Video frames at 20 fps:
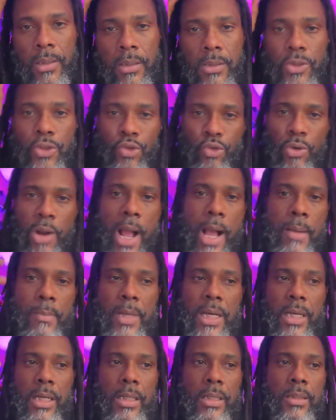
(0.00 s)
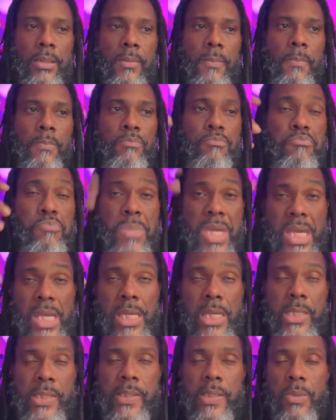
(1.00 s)
trauma
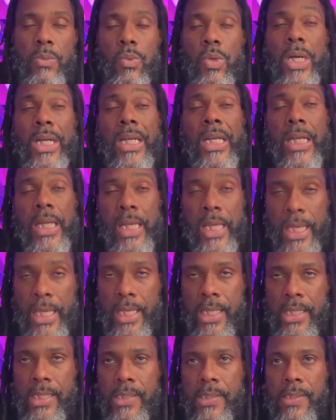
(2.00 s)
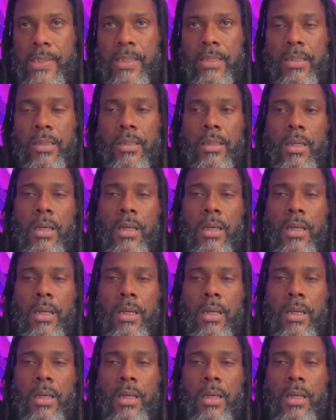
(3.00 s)
means and what it is, and